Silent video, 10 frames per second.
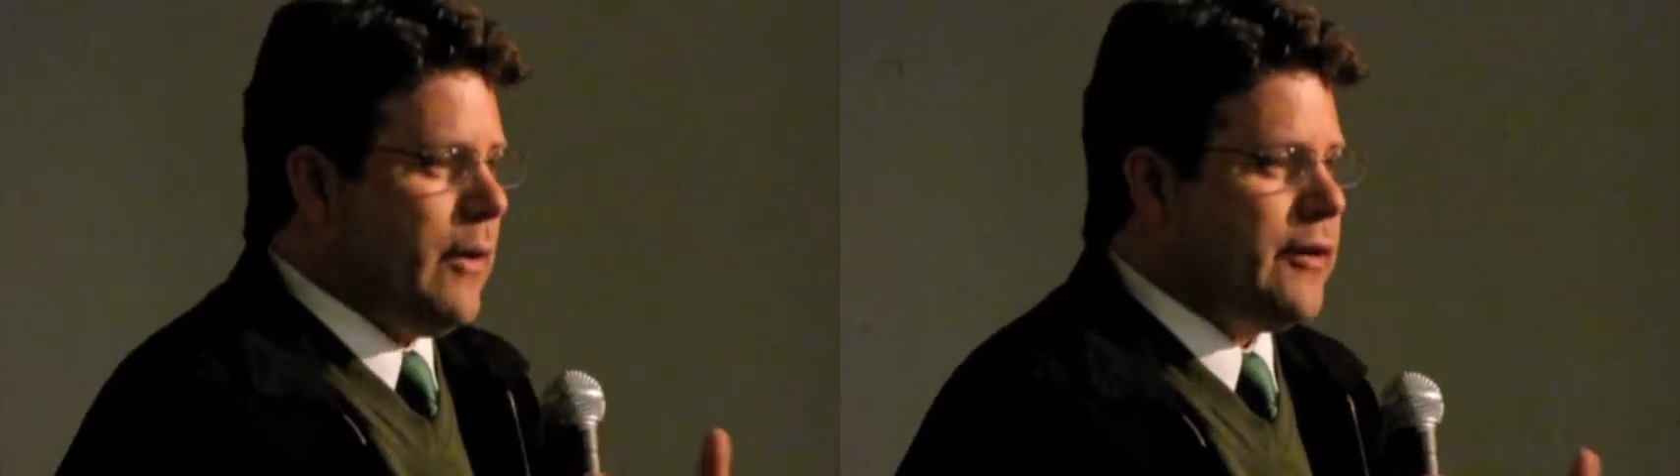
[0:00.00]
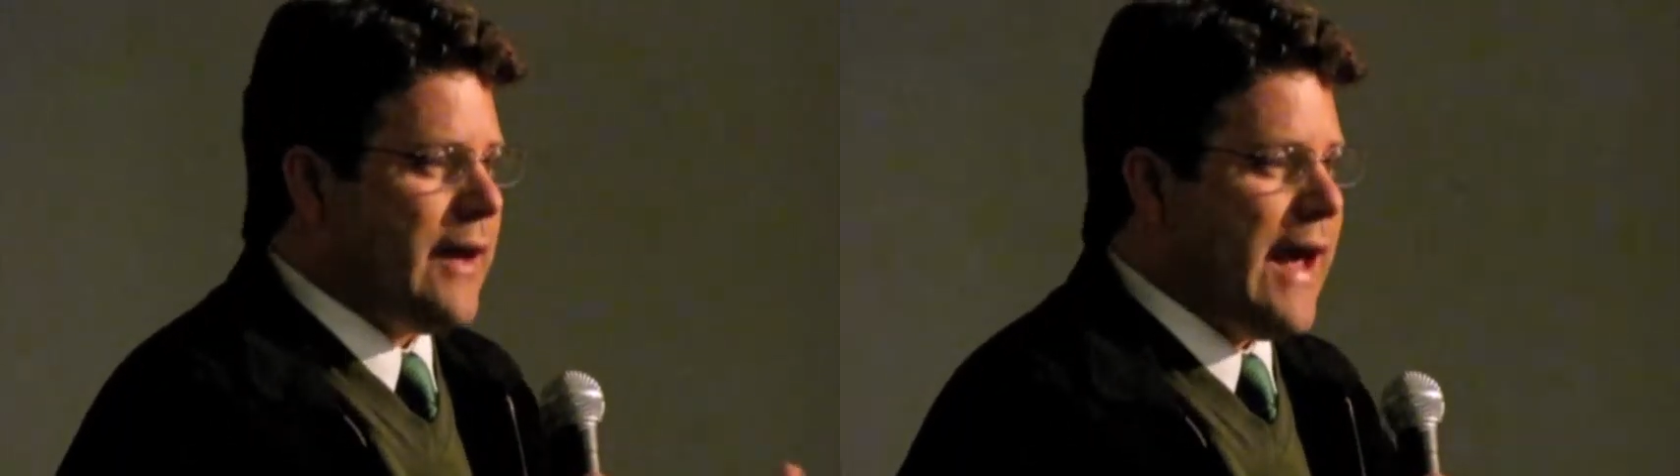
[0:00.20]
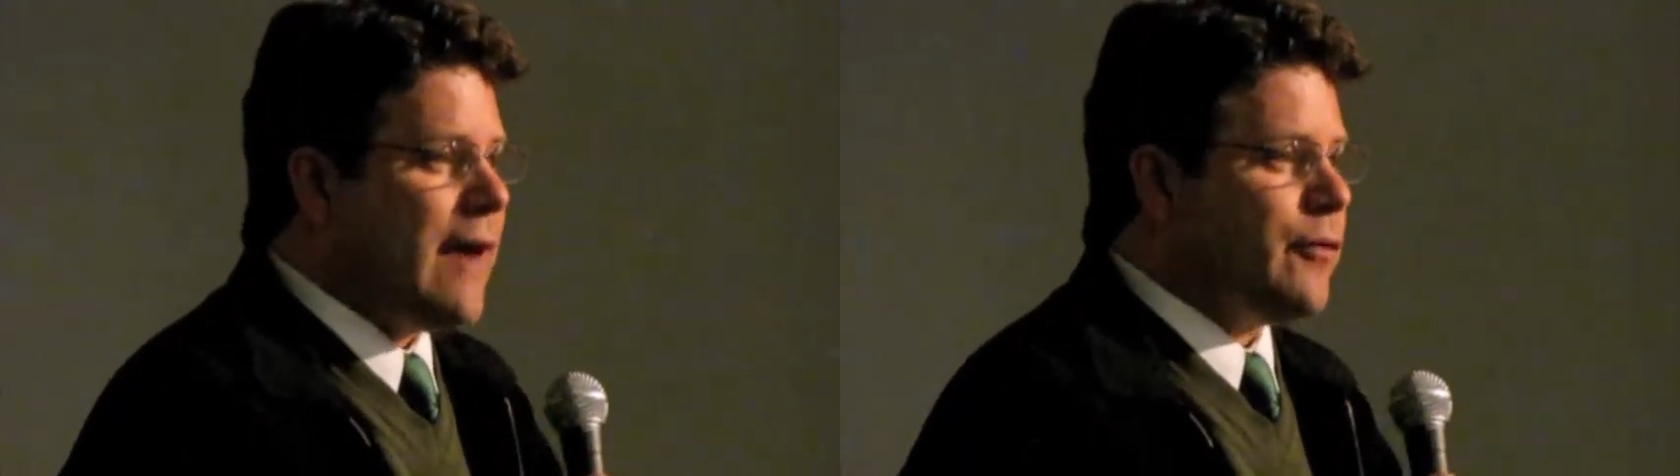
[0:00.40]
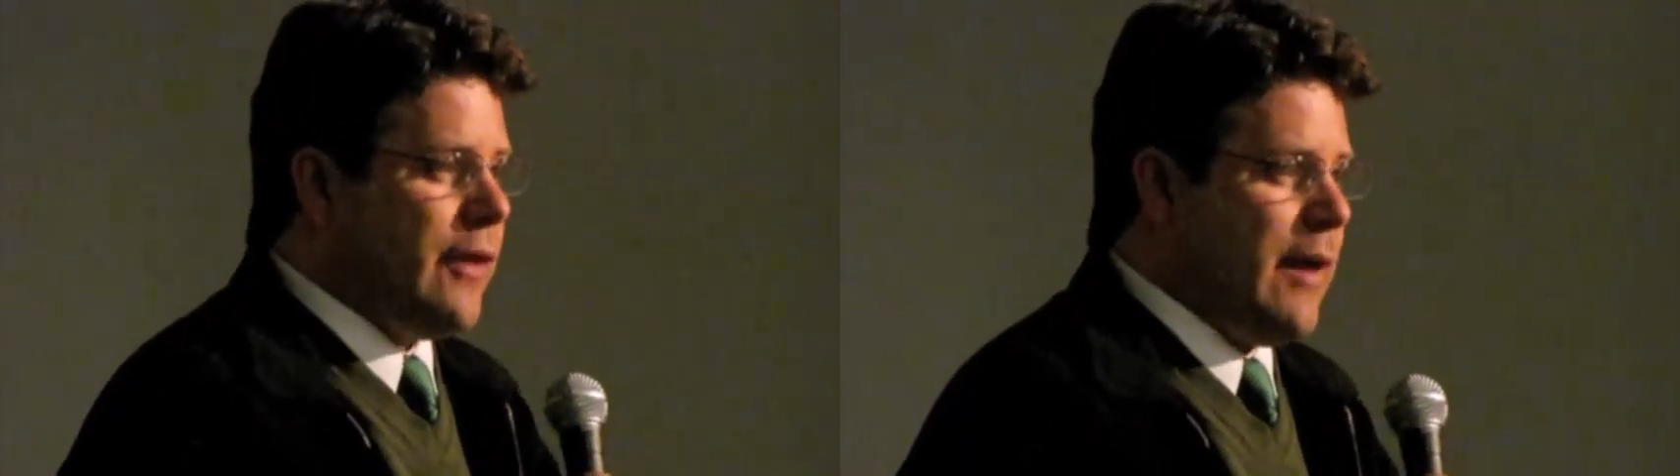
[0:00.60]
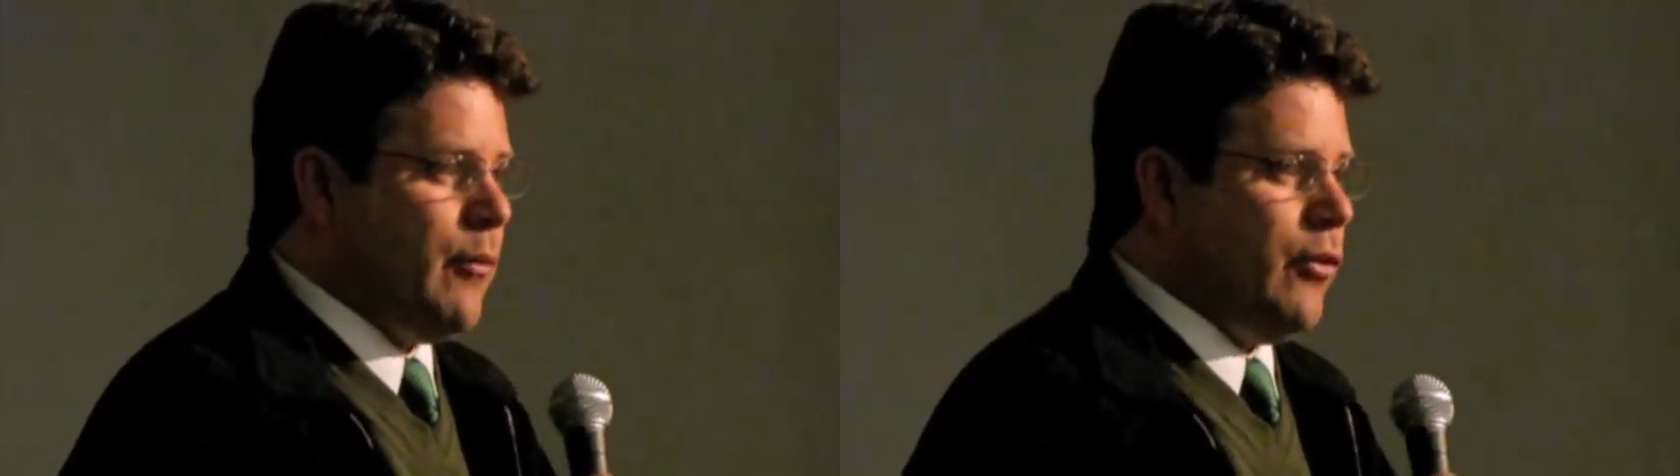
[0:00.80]
months after
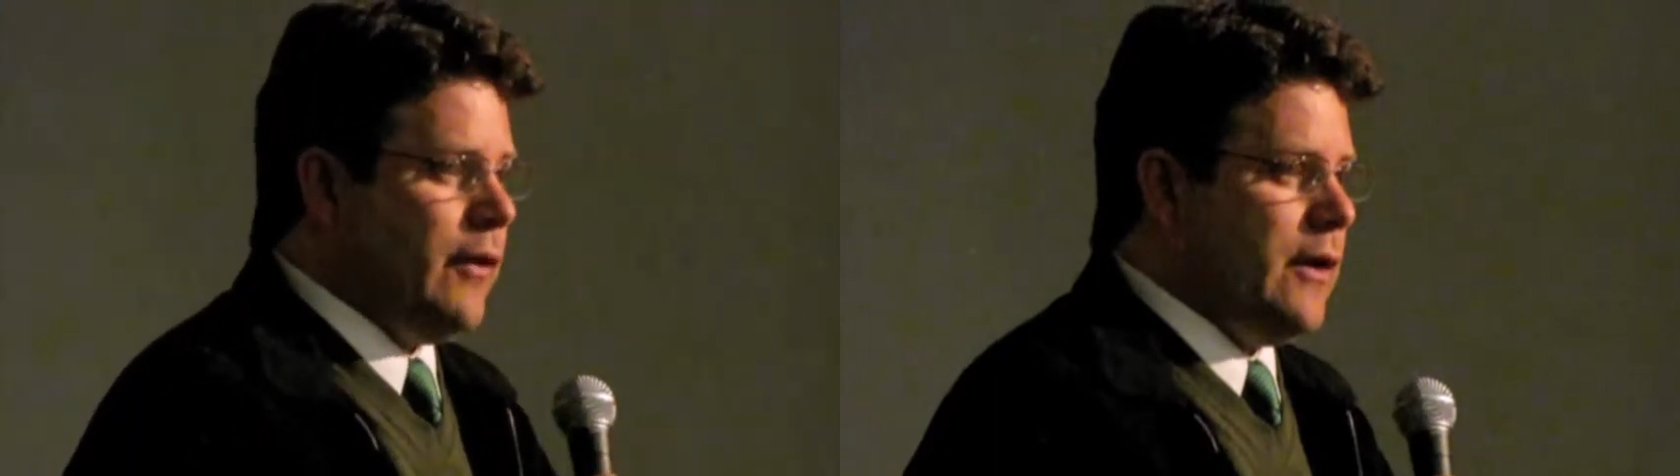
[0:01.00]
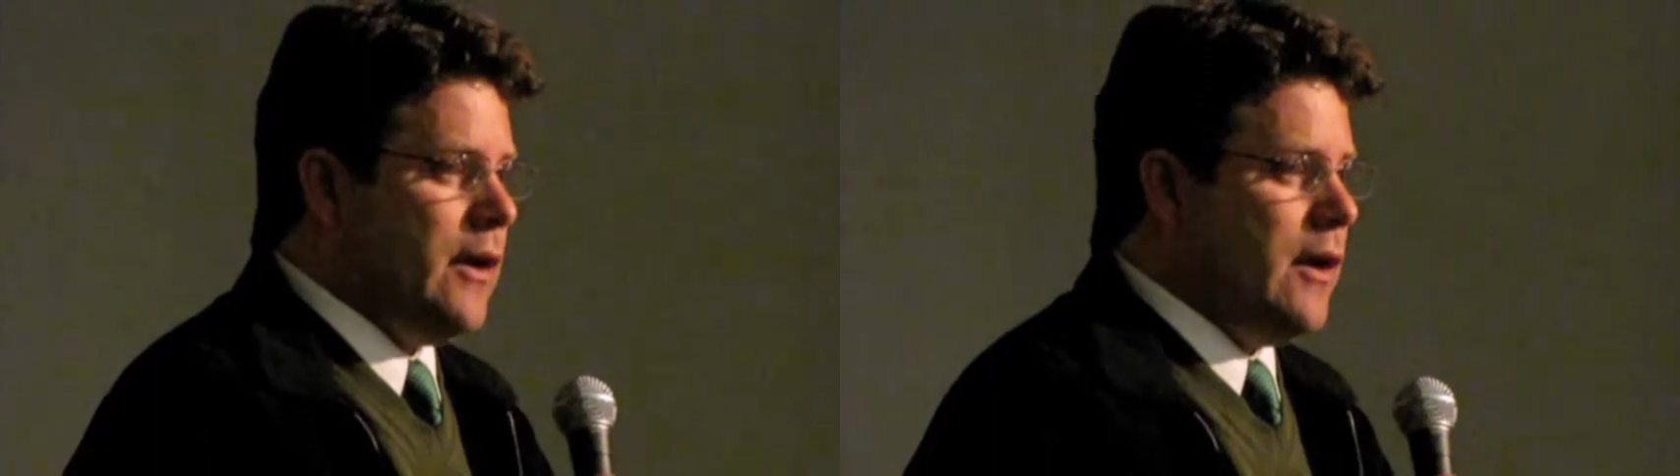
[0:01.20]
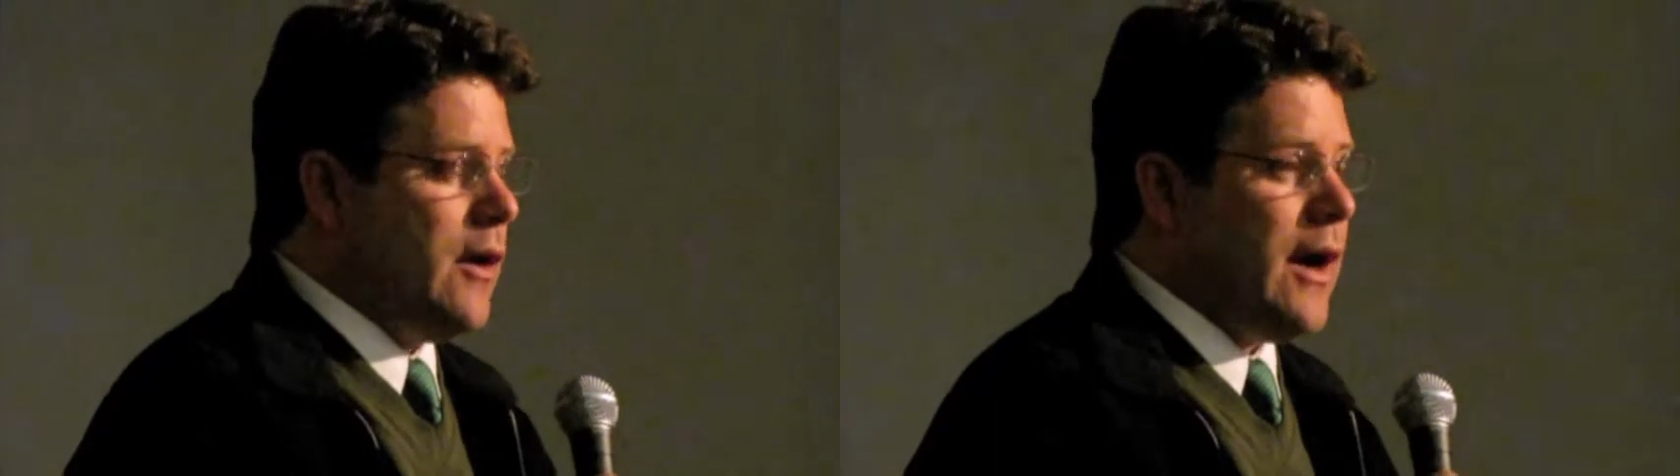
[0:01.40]
that movie,